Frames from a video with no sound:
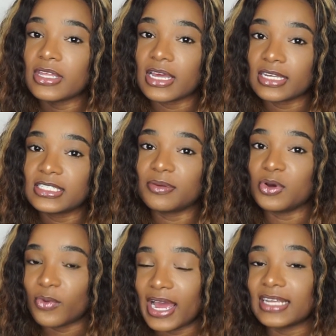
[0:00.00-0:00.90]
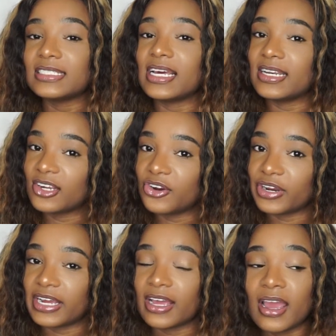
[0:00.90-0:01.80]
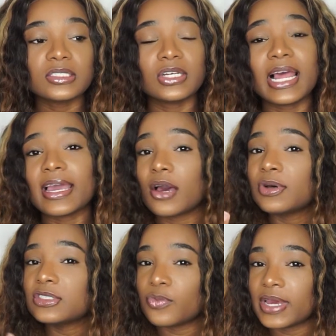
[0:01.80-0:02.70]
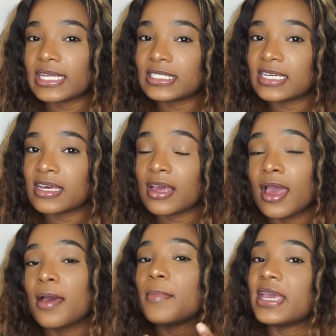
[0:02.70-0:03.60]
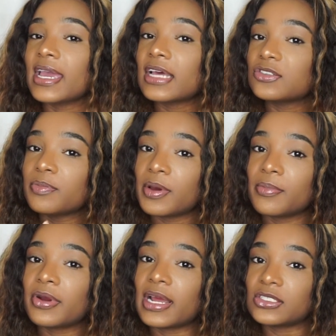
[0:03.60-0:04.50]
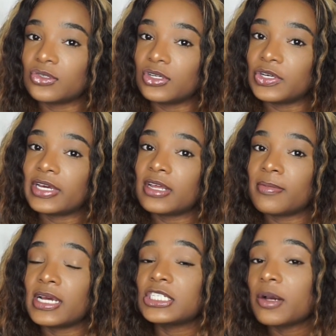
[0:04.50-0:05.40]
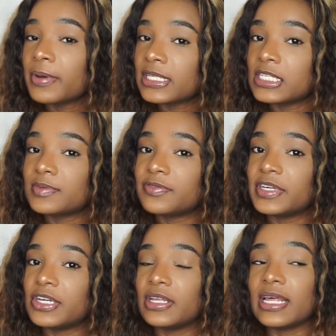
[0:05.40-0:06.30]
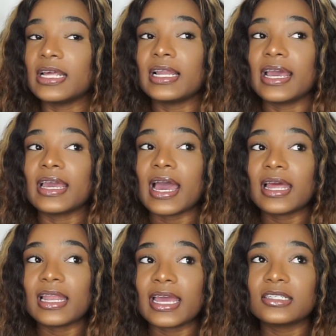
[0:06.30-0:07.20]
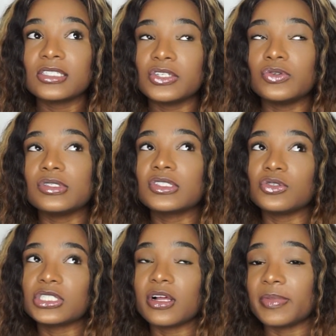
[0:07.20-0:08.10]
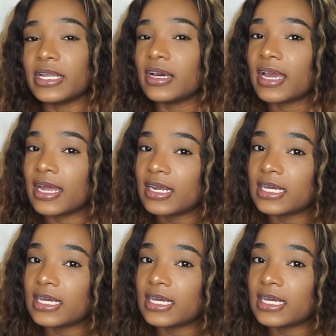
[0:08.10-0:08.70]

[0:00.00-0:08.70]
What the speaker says: except the whites and the gray. So like I was waiting, but you guys remember I told you in my shopping tips video that like I like to use social media kind of